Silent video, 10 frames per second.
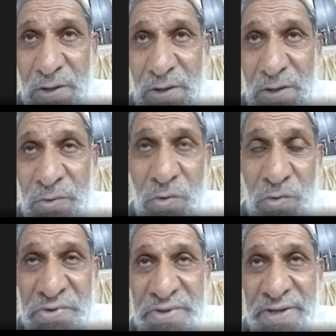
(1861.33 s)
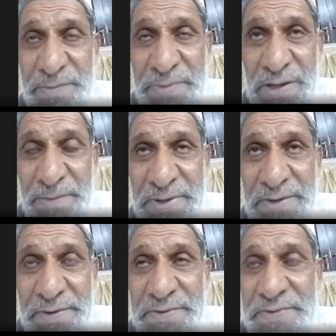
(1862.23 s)
Those 10
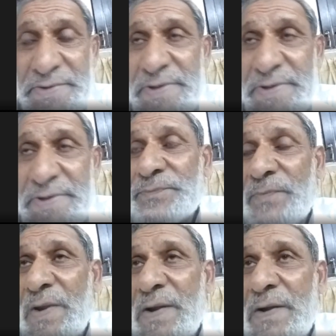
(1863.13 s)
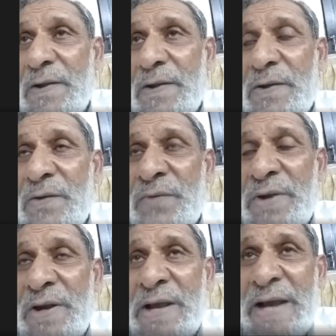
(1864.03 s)
parameters will
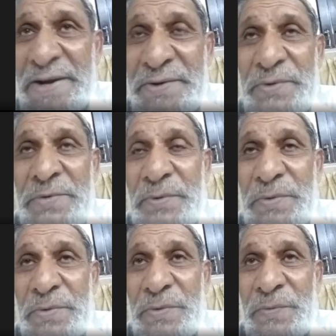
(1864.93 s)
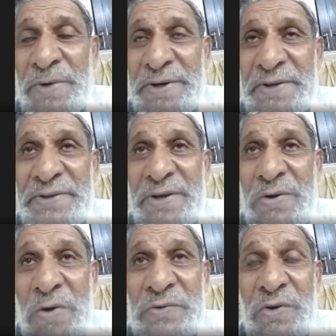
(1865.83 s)
guide you what is the
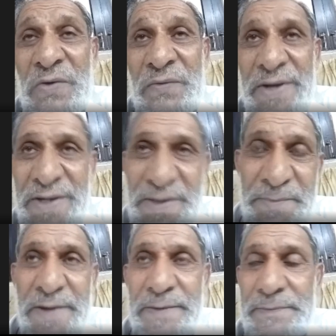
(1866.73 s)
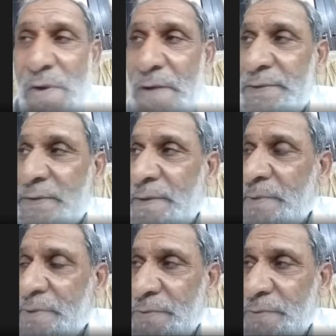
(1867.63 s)
cause of anemia? Number two.